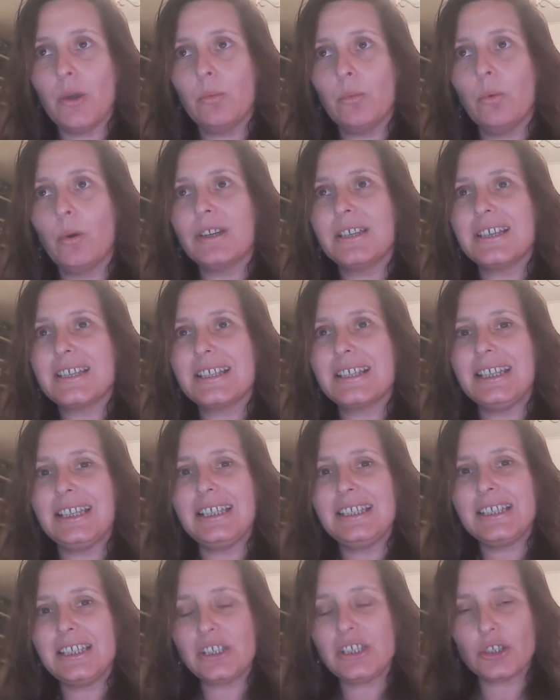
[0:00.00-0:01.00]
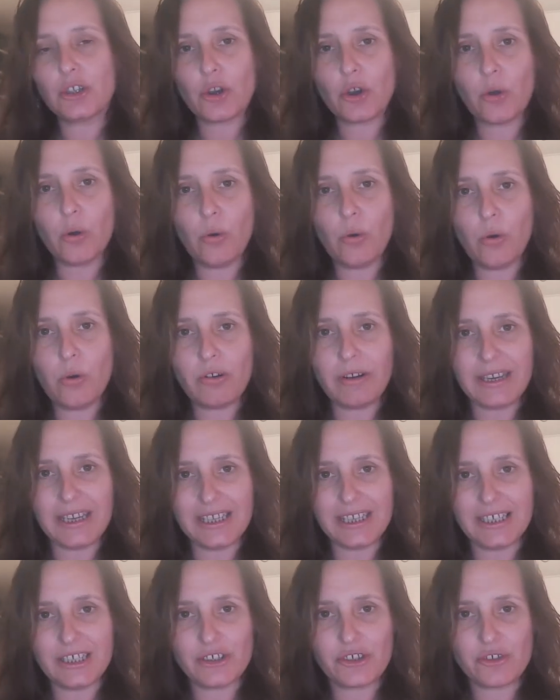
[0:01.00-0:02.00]
What is needed? Core
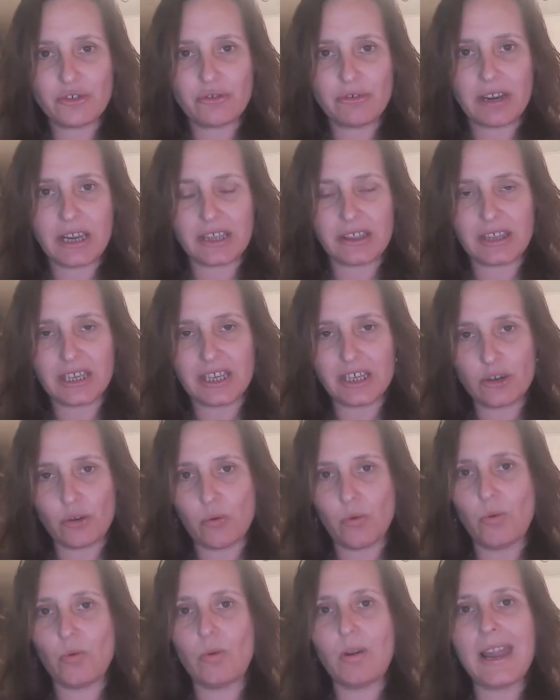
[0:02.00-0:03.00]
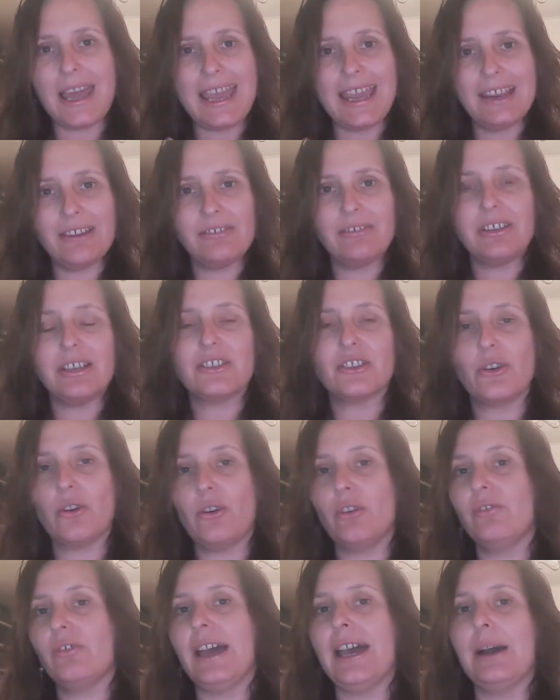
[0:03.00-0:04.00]
inner strength in all areas of